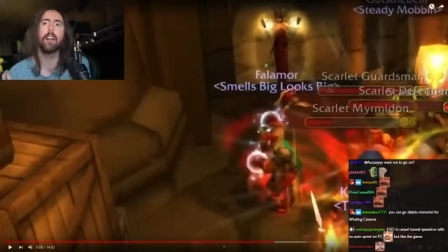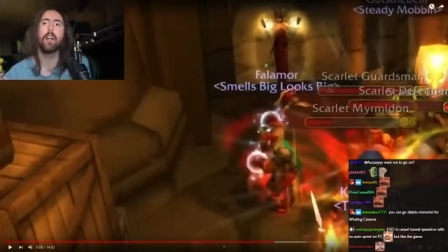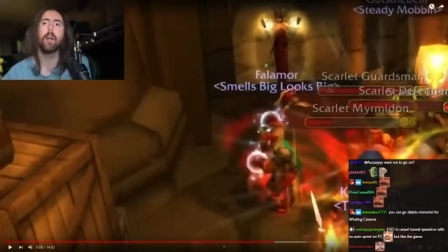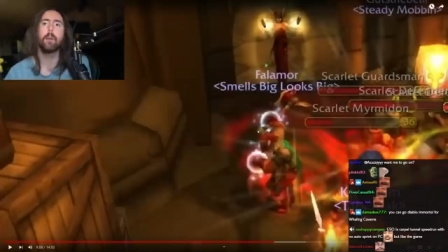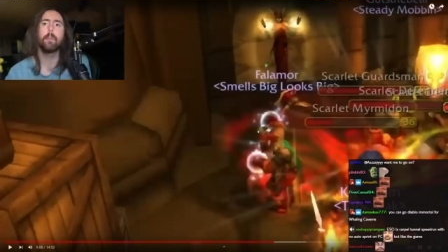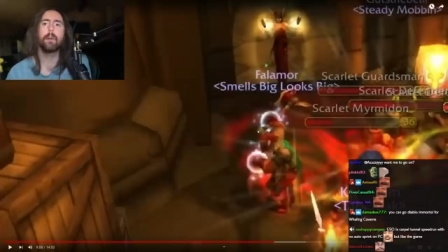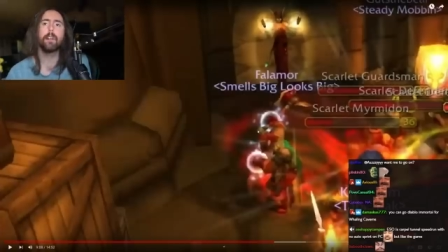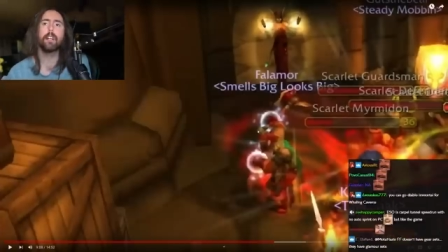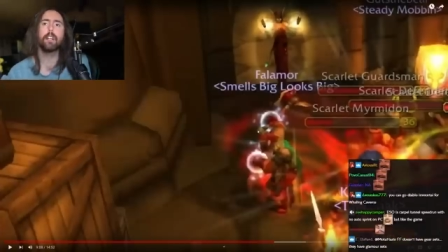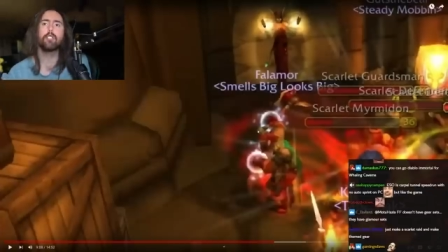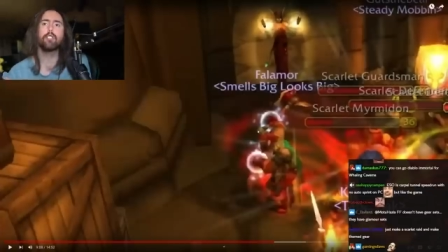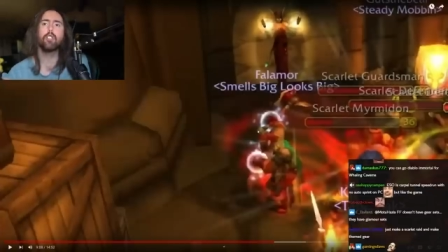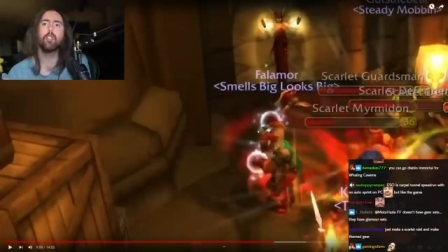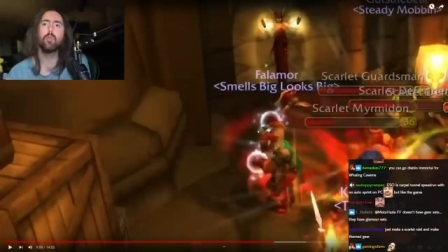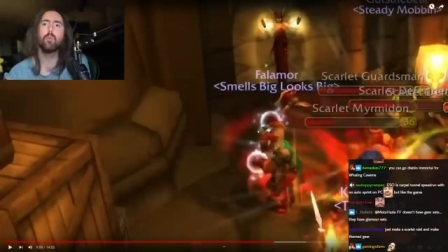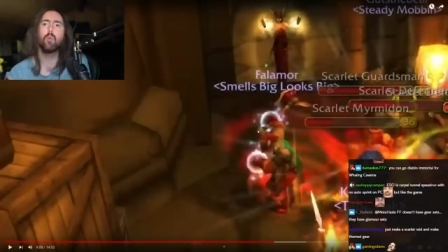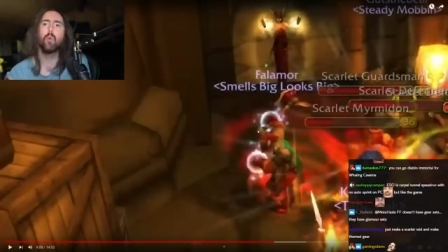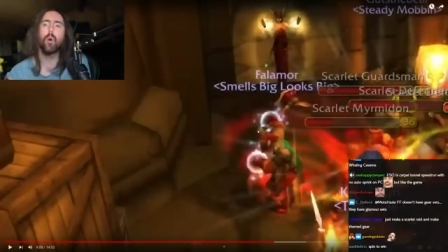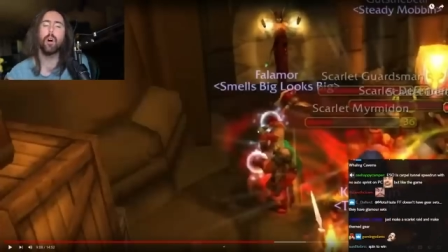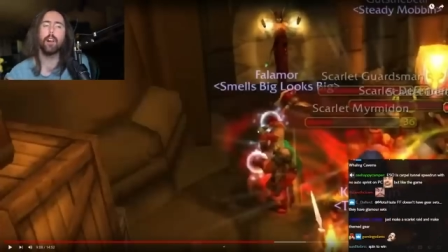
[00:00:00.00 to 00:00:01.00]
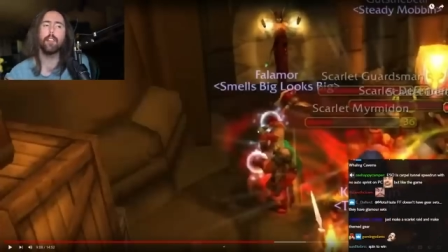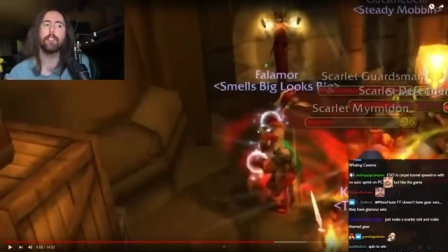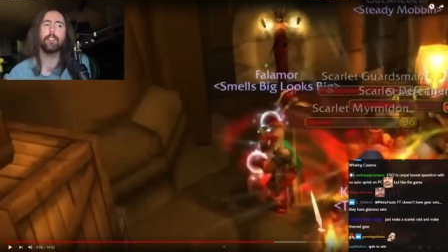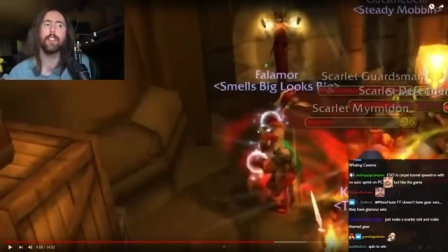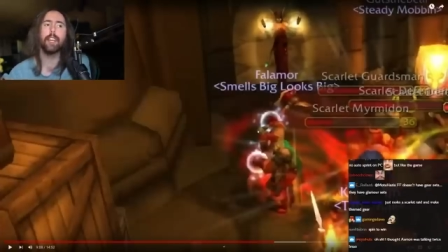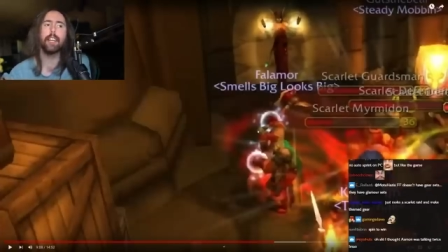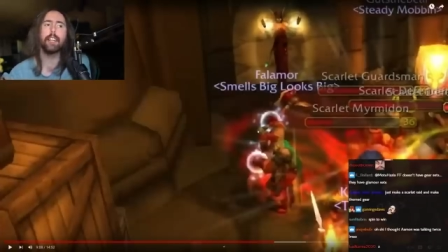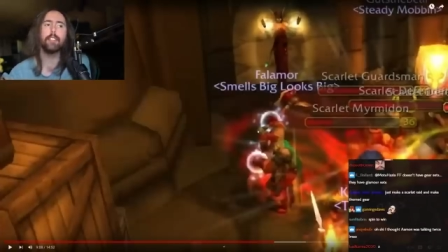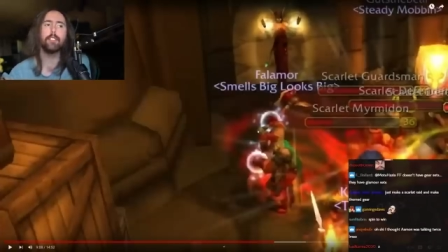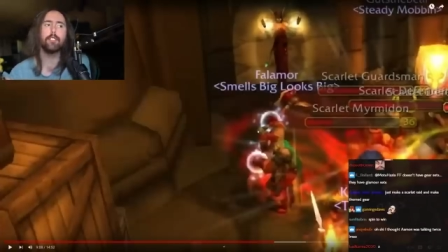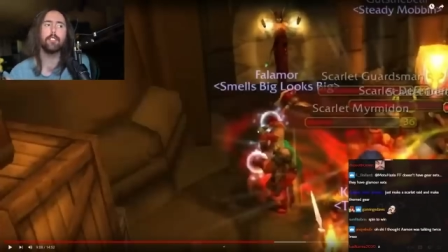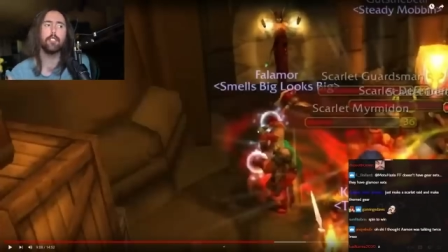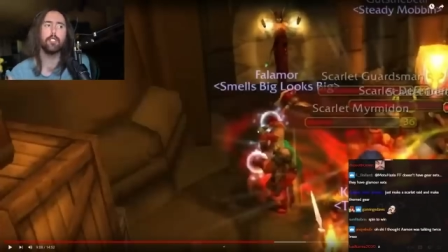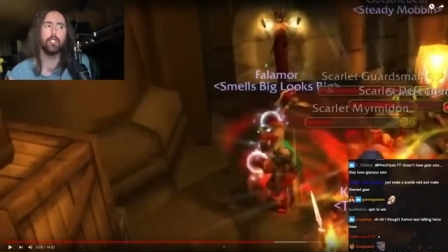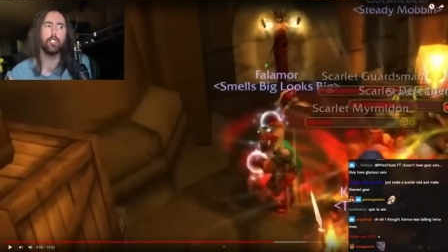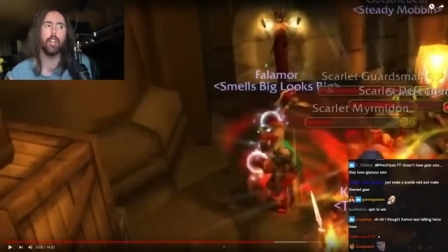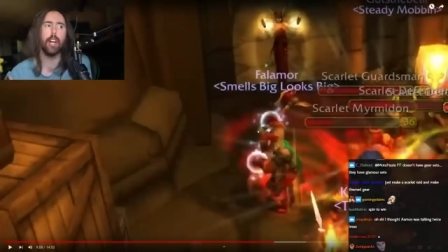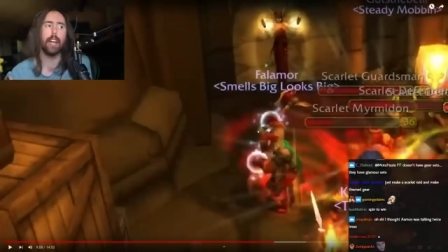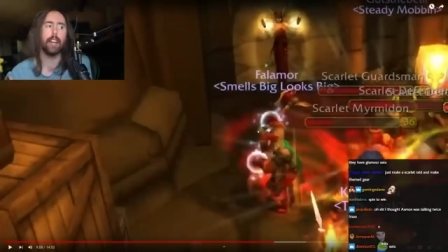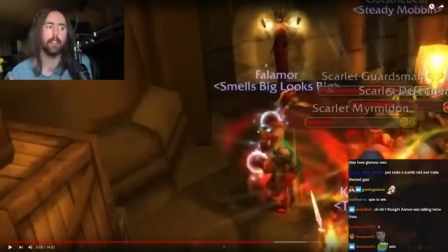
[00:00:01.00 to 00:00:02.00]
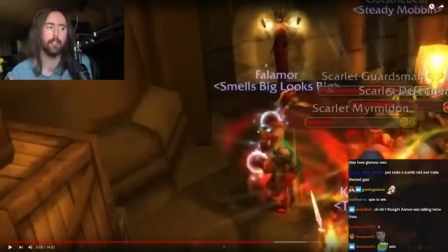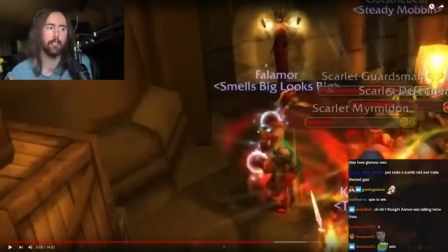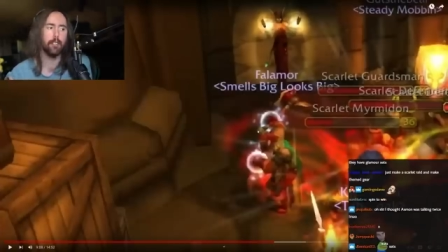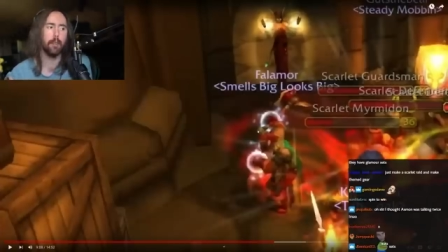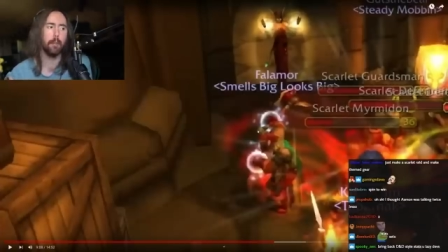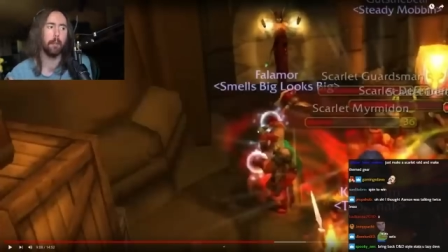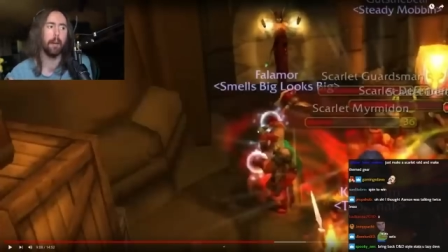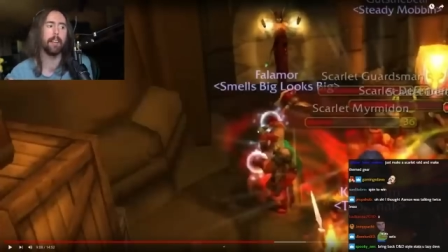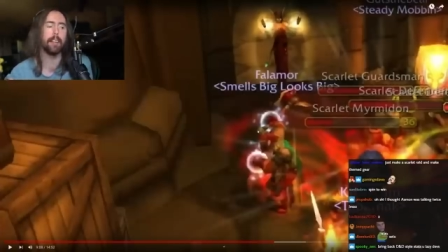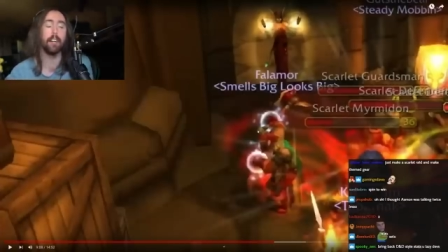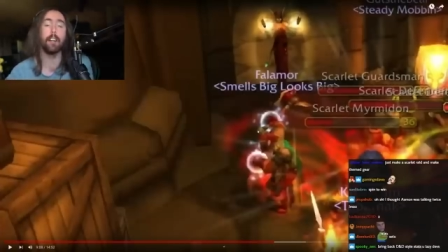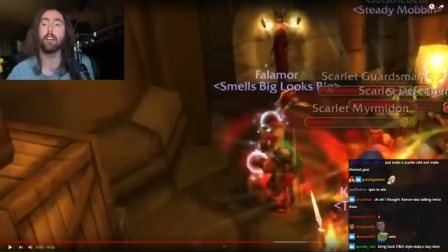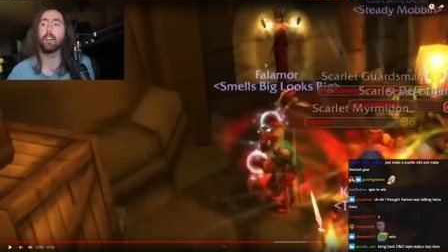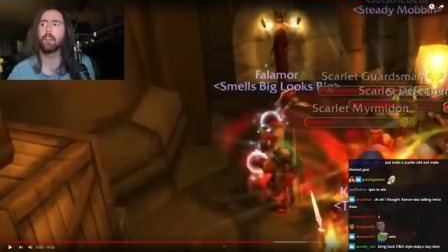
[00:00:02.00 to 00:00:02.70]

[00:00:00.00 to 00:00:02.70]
because you want things that change the meta.